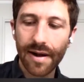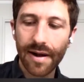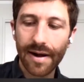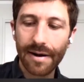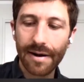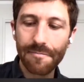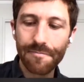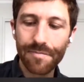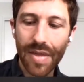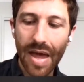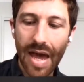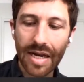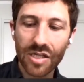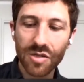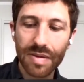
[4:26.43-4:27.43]
Um,
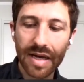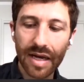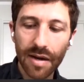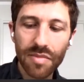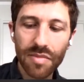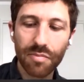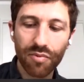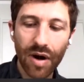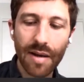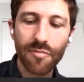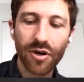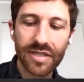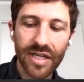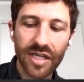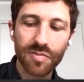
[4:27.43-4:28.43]
and it's become the
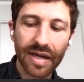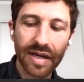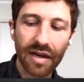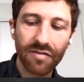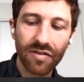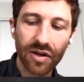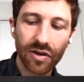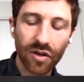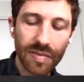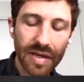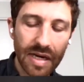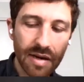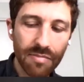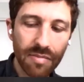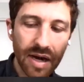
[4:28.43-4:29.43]
primary sense making vehicle. I mean,
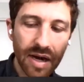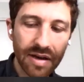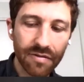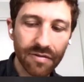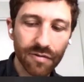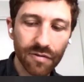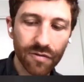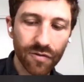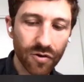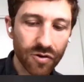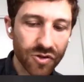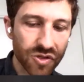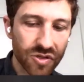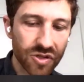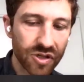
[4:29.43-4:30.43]
in my
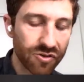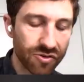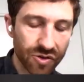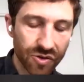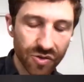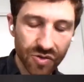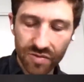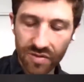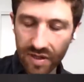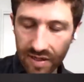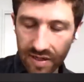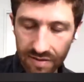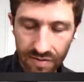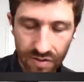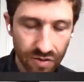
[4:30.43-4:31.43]
first to introduce
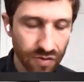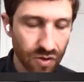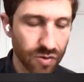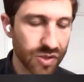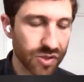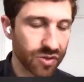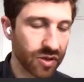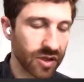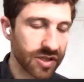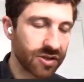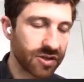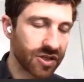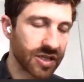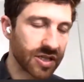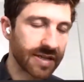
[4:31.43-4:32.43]
uh, your viewers or
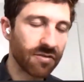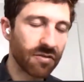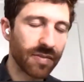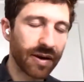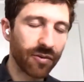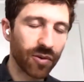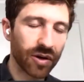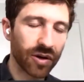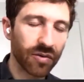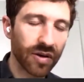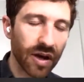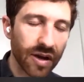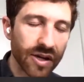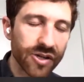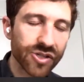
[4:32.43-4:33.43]
listeners to some of my work
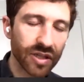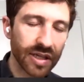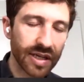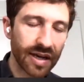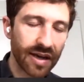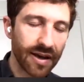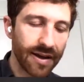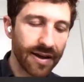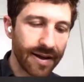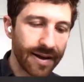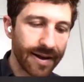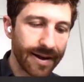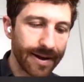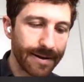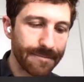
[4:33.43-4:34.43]
initially,
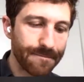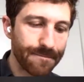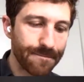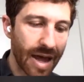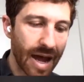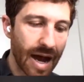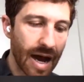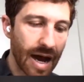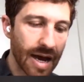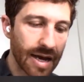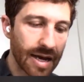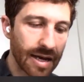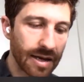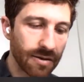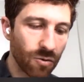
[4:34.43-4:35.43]
um,
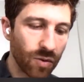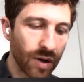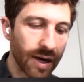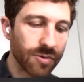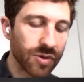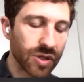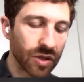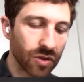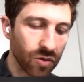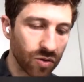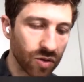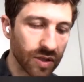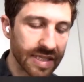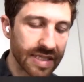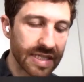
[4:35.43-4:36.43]
I, when I was at
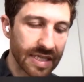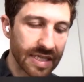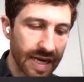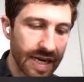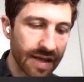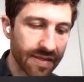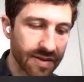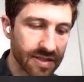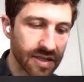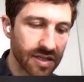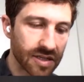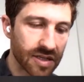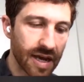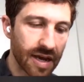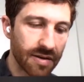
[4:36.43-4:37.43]
Google as a design
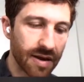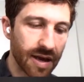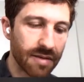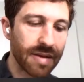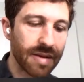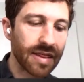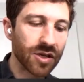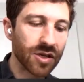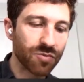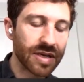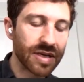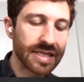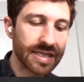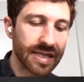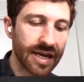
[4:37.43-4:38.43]
ethicist, had had made this
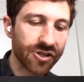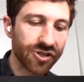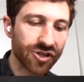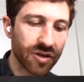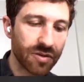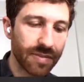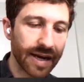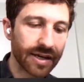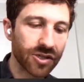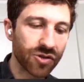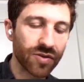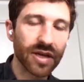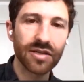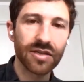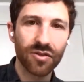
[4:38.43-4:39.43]
presentation back in
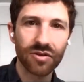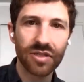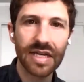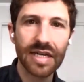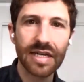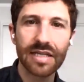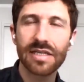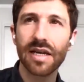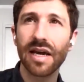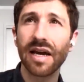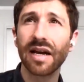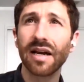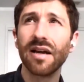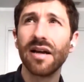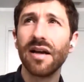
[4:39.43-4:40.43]
2013
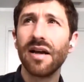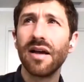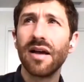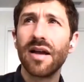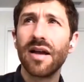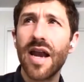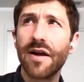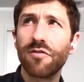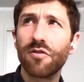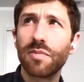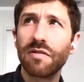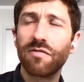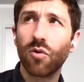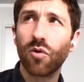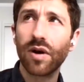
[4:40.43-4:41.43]
saying, never
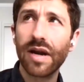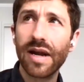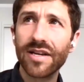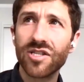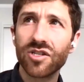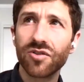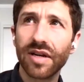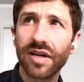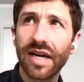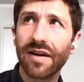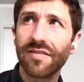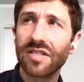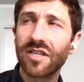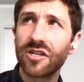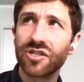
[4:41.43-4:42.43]
before in history have
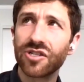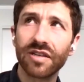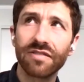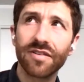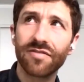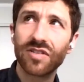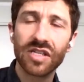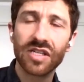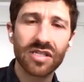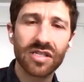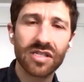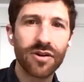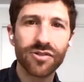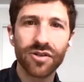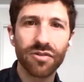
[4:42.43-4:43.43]
essentially 50
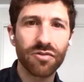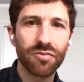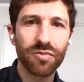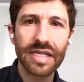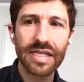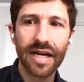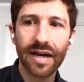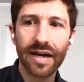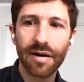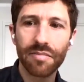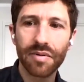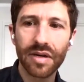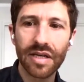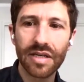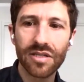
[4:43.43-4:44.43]
designers at three tech
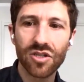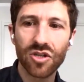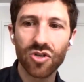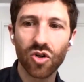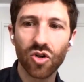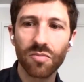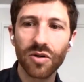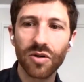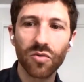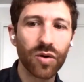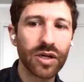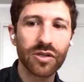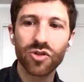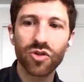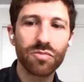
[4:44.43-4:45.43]
companies determined
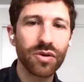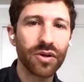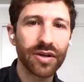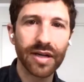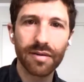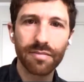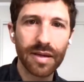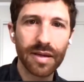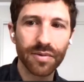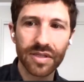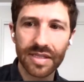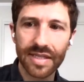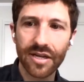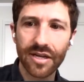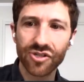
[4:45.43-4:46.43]
what 2 billion people's
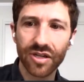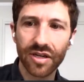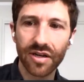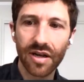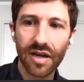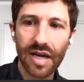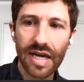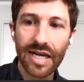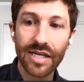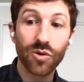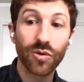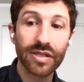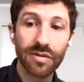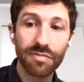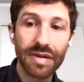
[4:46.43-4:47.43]
attention is
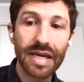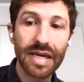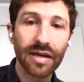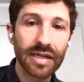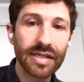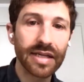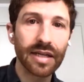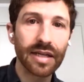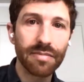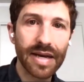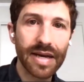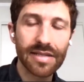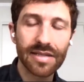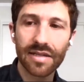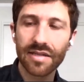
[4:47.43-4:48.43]
going to be on a daily
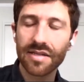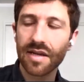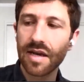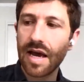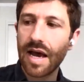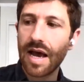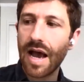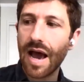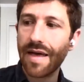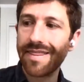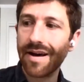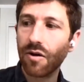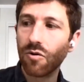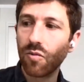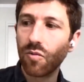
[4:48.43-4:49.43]
basis. And
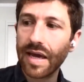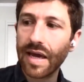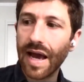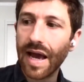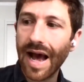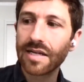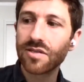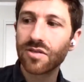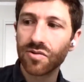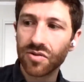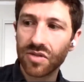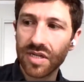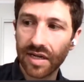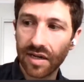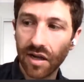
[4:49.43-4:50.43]
that we, as
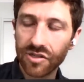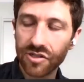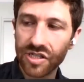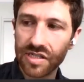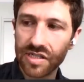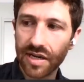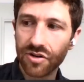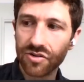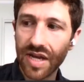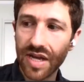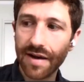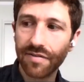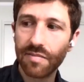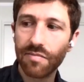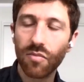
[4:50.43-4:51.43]
those technology designers,
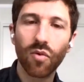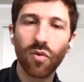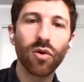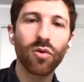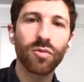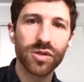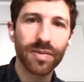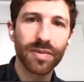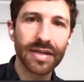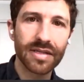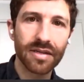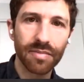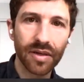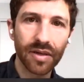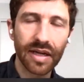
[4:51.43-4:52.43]
have a moral
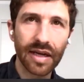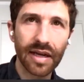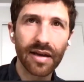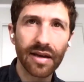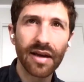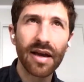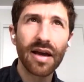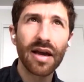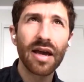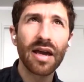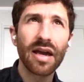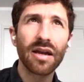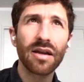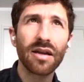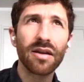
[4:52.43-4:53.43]
responsibility
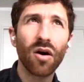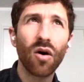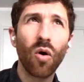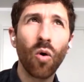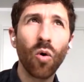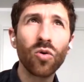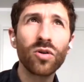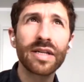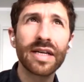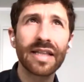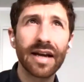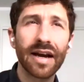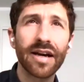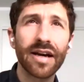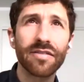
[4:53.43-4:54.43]
in holding
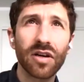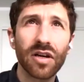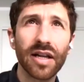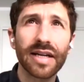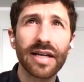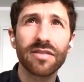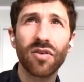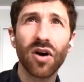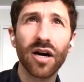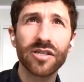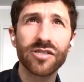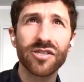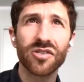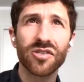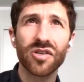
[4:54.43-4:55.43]
the kind of collective
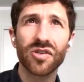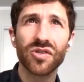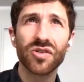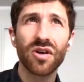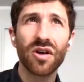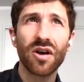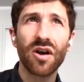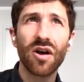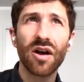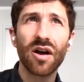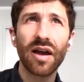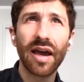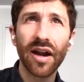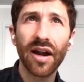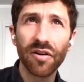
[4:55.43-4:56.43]
consciousness
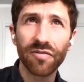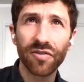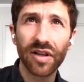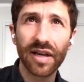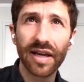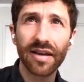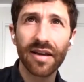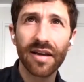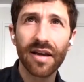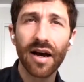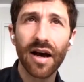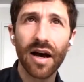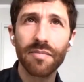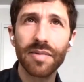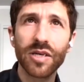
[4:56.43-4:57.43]
carefully
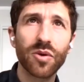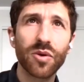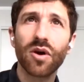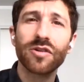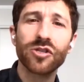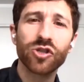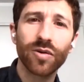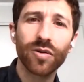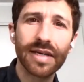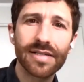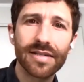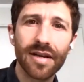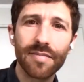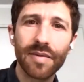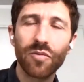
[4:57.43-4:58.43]
uh, because we don't have a
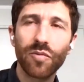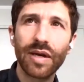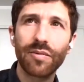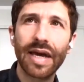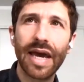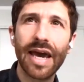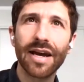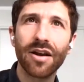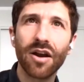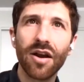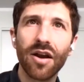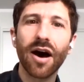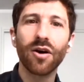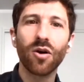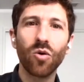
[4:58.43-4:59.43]
choice. I mean, we, we can't
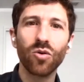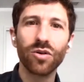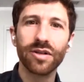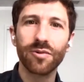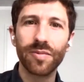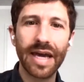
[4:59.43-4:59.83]
not hold it.